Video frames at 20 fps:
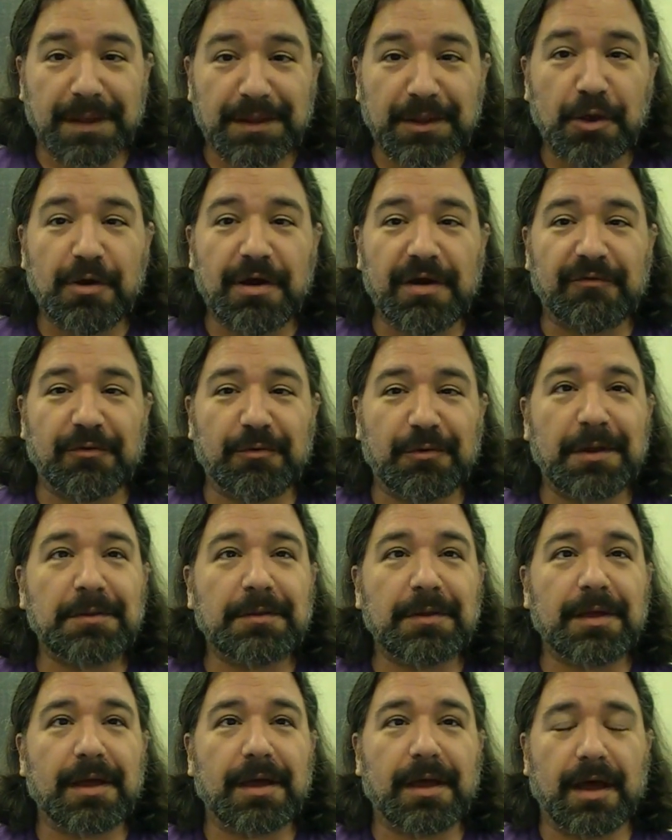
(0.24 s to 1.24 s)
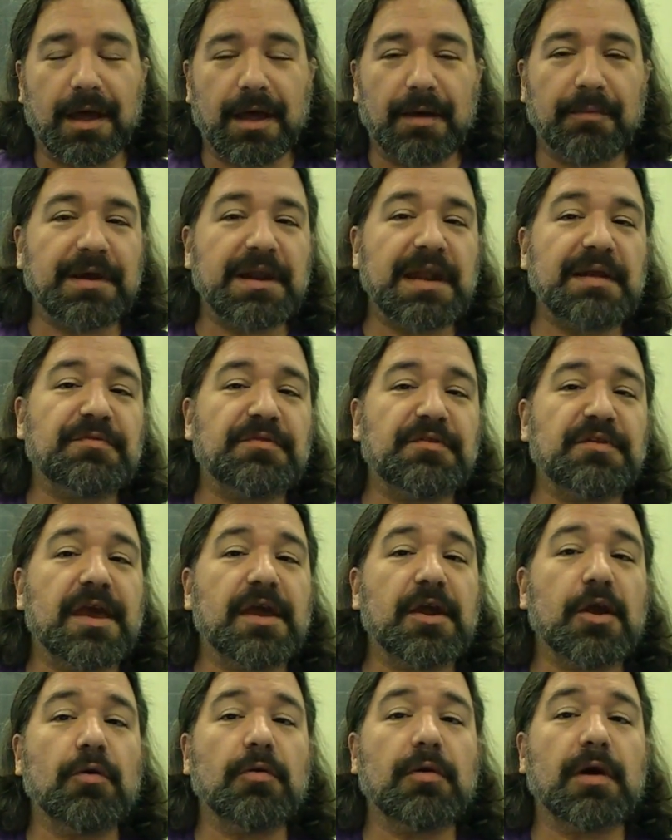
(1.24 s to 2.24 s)
Hello everyone, my name's
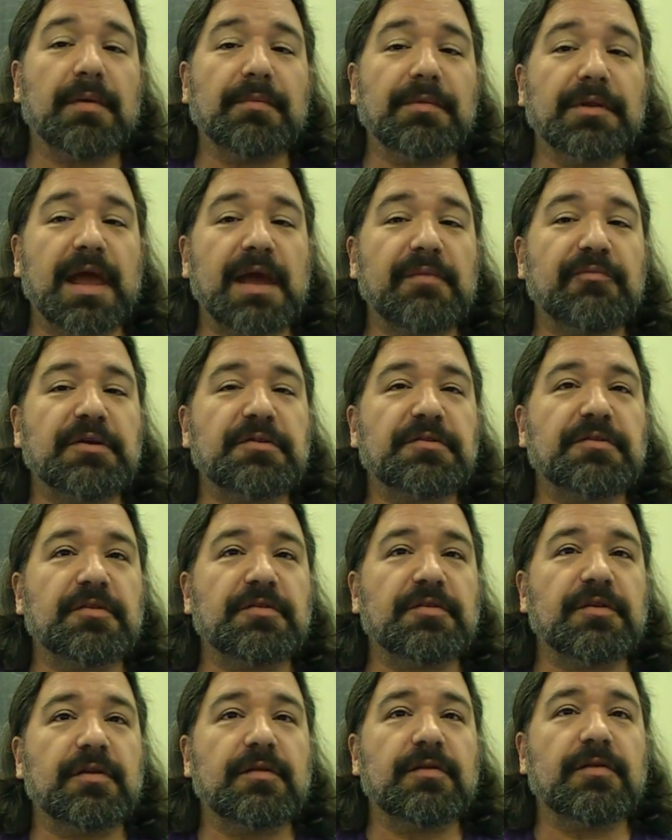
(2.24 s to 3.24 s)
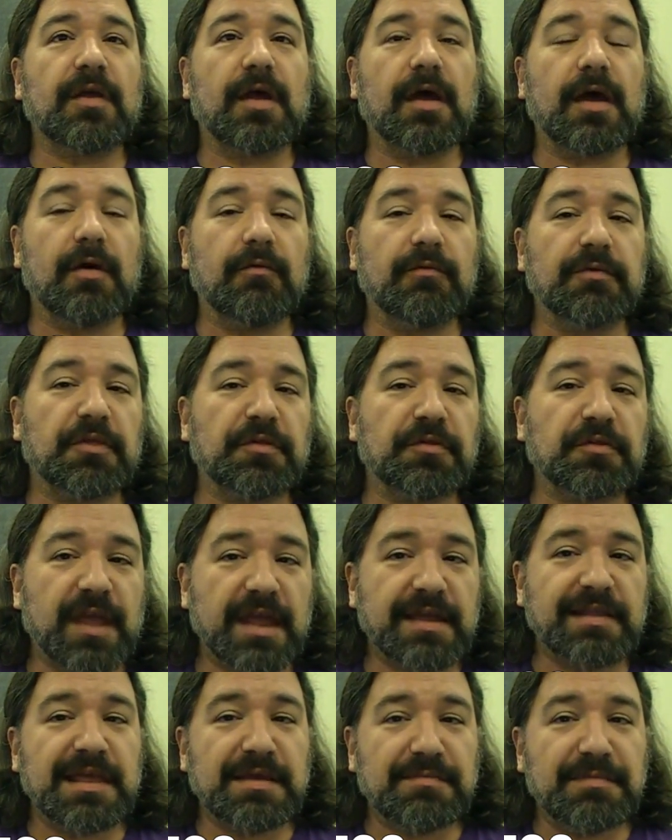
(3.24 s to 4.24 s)
Diego. I'm a library assistant with the
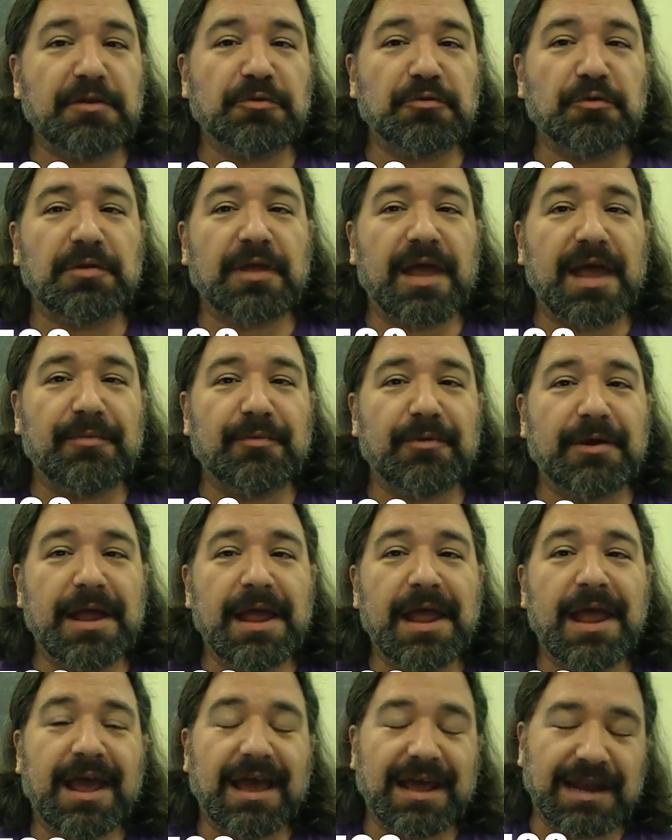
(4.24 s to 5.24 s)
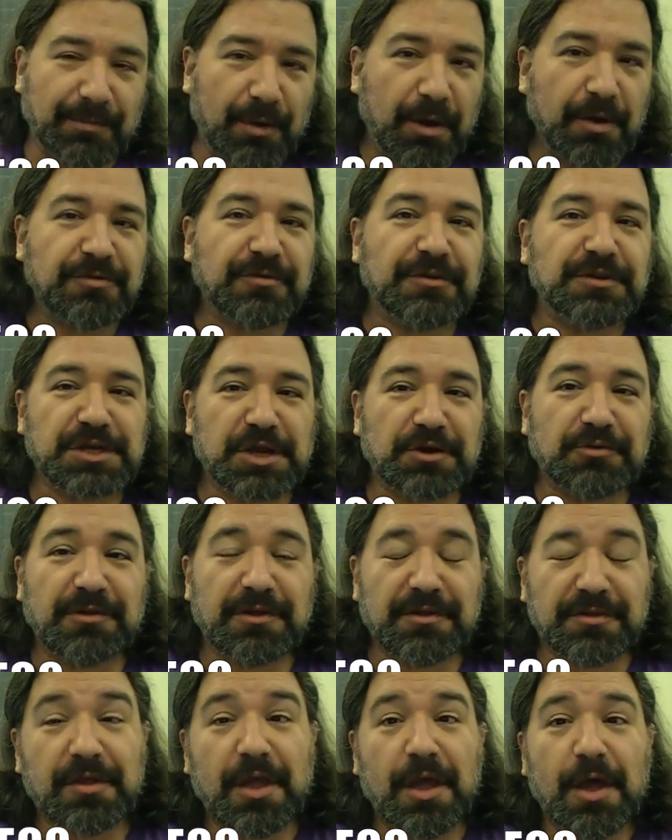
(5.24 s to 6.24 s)
Stanley Milner Library, and I'm also a
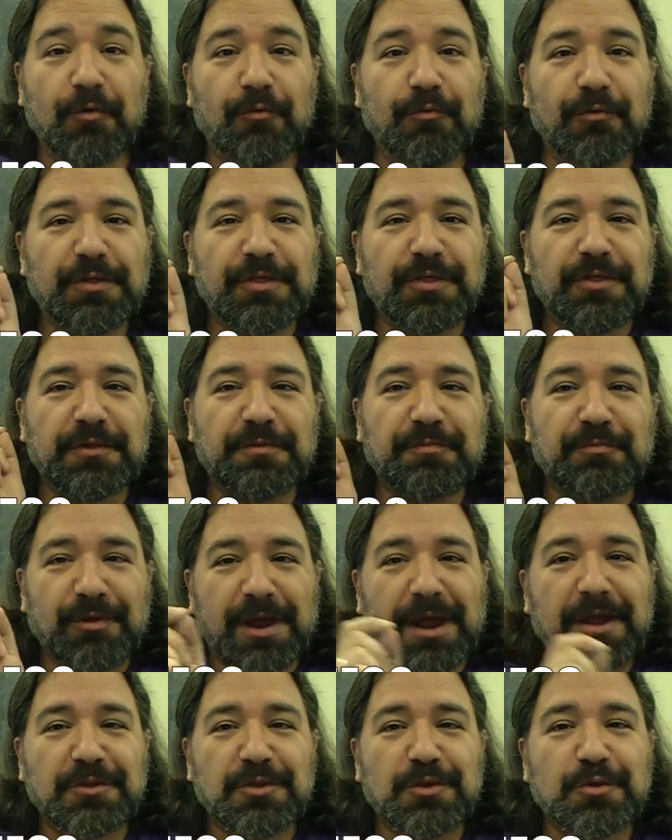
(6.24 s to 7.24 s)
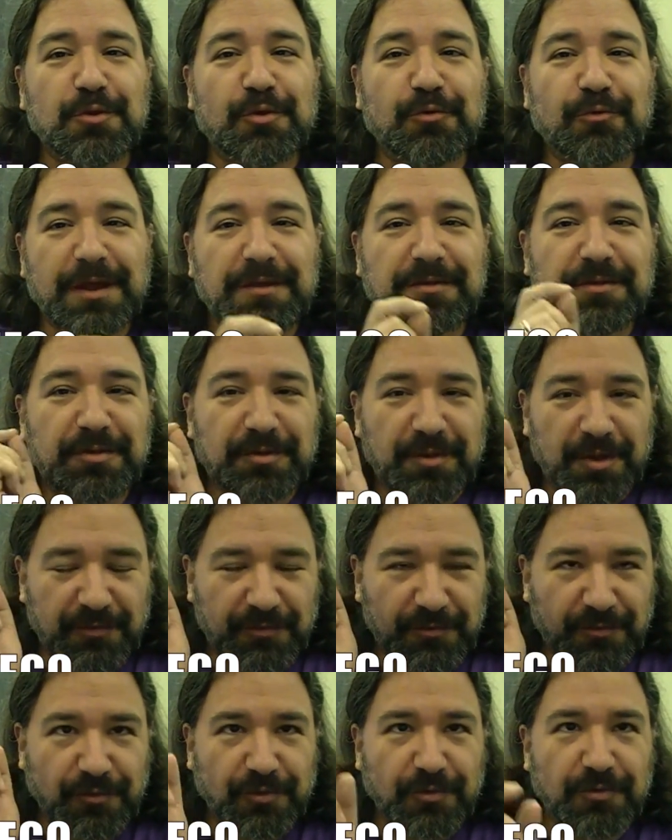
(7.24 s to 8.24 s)
journalist with this brand new Great
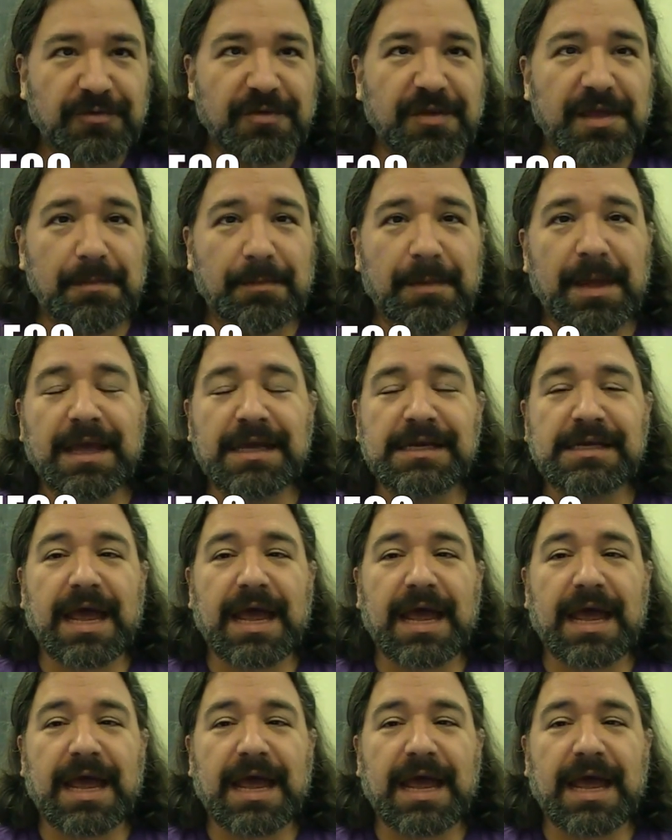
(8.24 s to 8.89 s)
Stuff crew team.